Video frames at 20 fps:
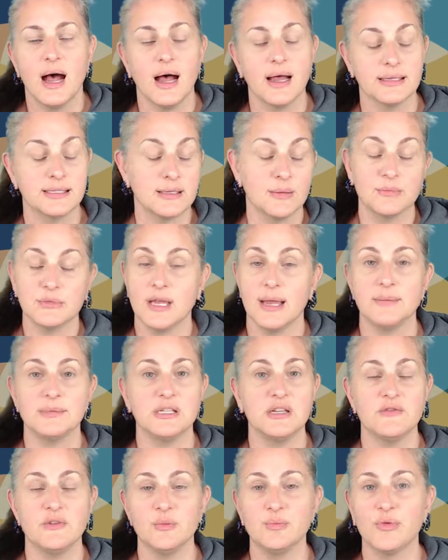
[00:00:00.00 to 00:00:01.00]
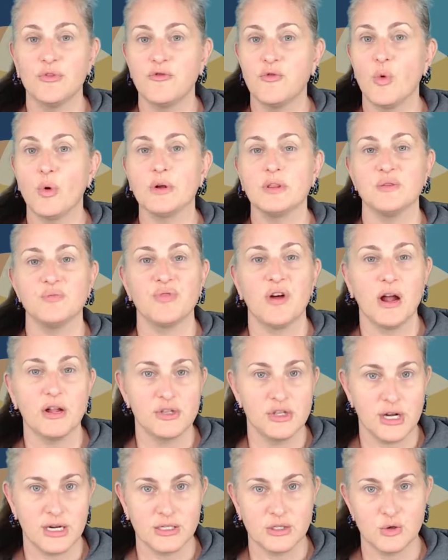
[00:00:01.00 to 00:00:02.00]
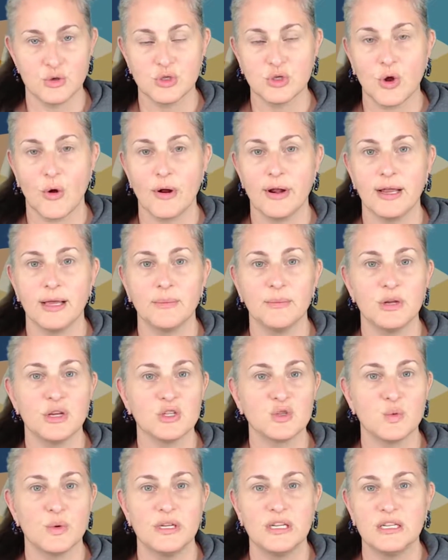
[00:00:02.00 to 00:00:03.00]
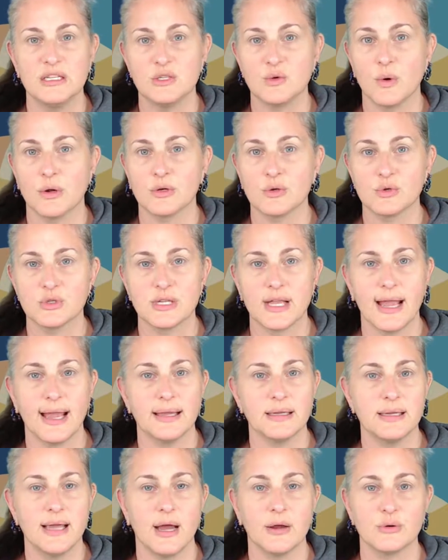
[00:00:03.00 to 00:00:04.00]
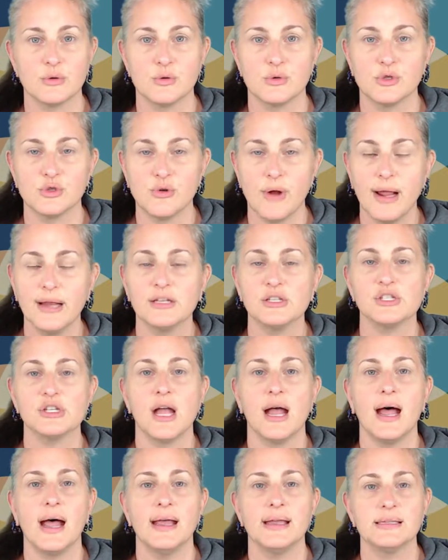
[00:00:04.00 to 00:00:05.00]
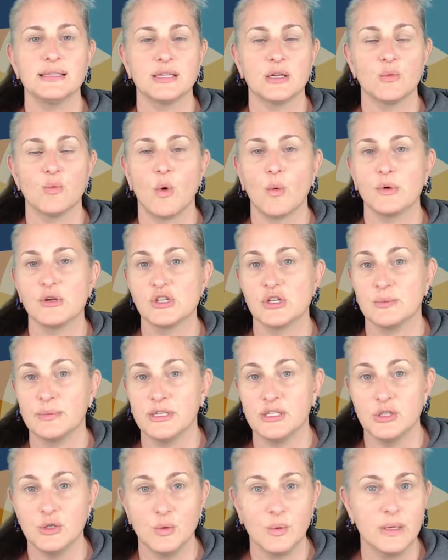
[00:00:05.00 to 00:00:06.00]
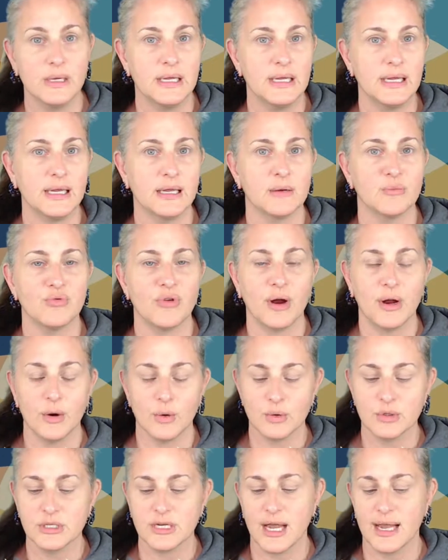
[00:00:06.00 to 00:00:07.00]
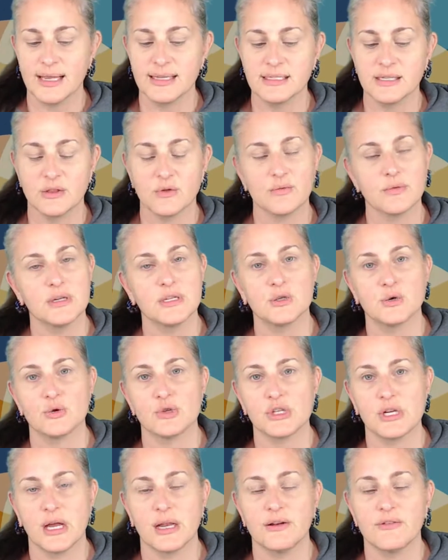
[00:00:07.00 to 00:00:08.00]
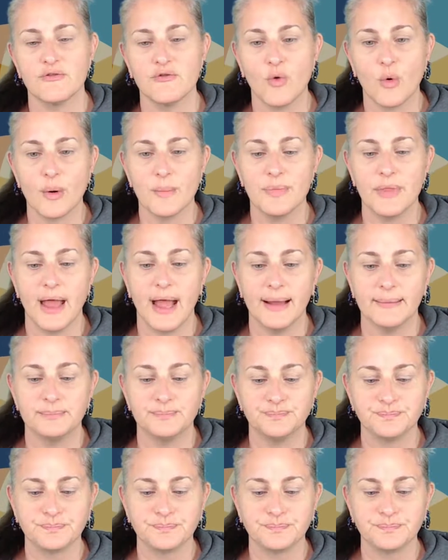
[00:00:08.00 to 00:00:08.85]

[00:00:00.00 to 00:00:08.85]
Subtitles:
sometimes even before the projects are starting, because we need to understand how to strategize and what we should be doing and prioritize, and the research can inform that.